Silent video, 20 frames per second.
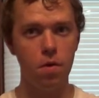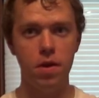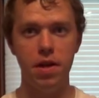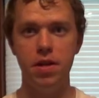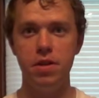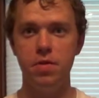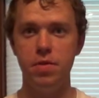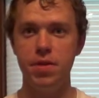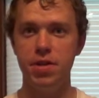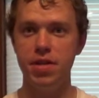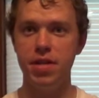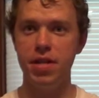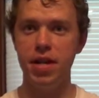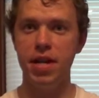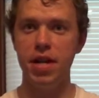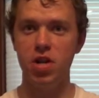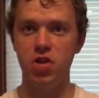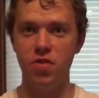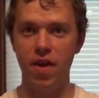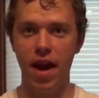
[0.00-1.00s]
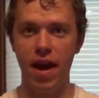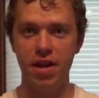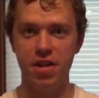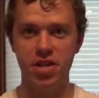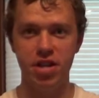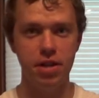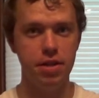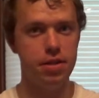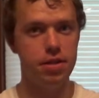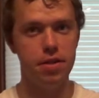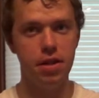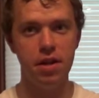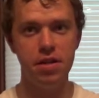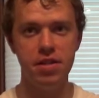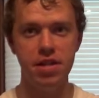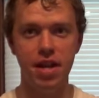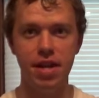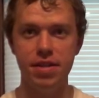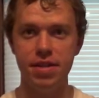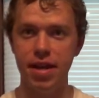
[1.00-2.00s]
interesting attractions
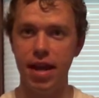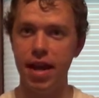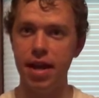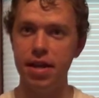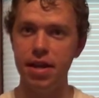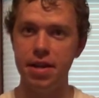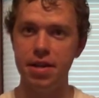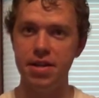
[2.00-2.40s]
such as Alien